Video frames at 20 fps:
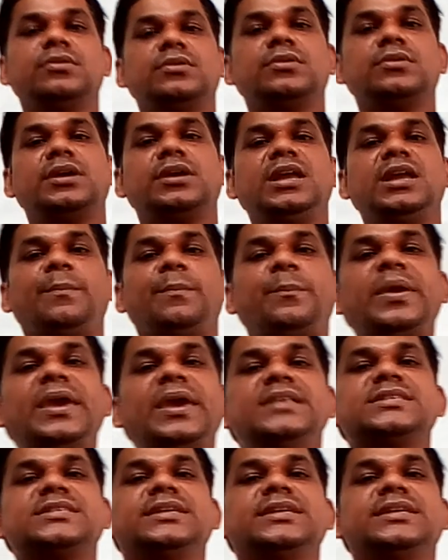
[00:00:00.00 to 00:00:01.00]
In
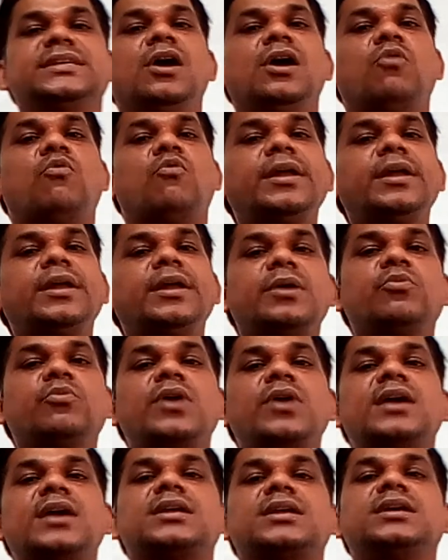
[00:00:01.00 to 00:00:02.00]
Fiji, whatever we
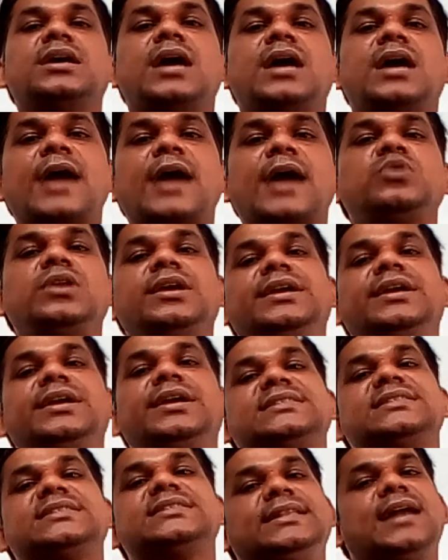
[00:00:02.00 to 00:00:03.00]
are actually, it is
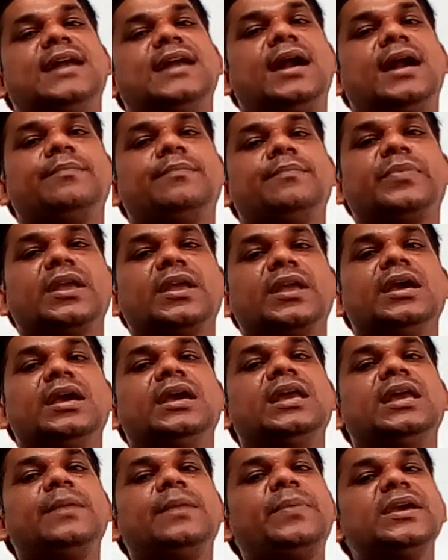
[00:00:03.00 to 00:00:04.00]
saying that
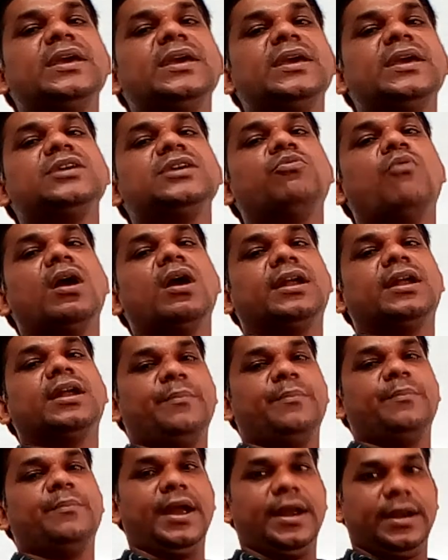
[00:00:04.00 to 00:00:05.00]
in Fiji what
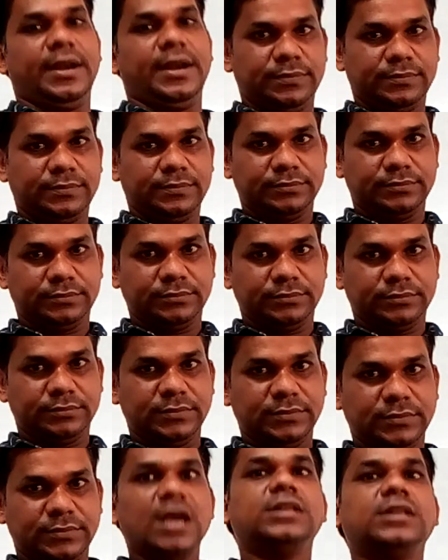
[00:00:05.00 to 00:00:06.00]
happened?
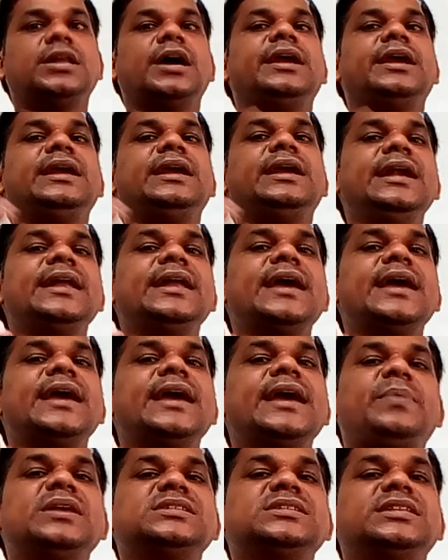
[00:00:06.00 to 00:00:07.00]
The Indian
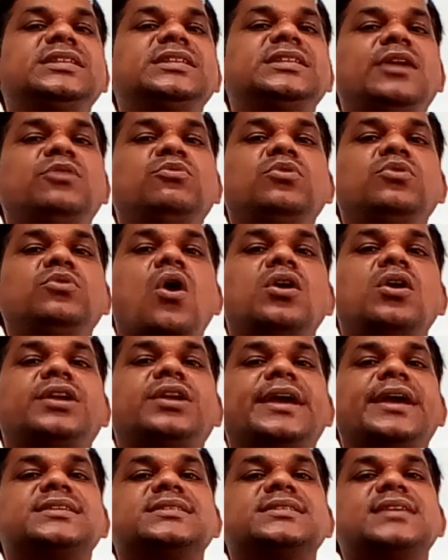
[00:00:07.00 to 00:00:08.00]
Fiji, they do not
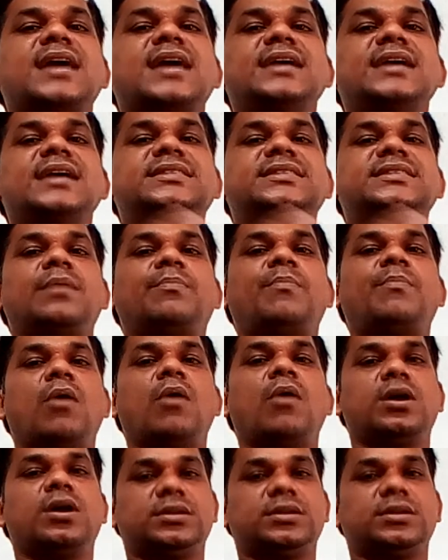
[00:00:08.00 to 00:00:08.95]
exercise their power.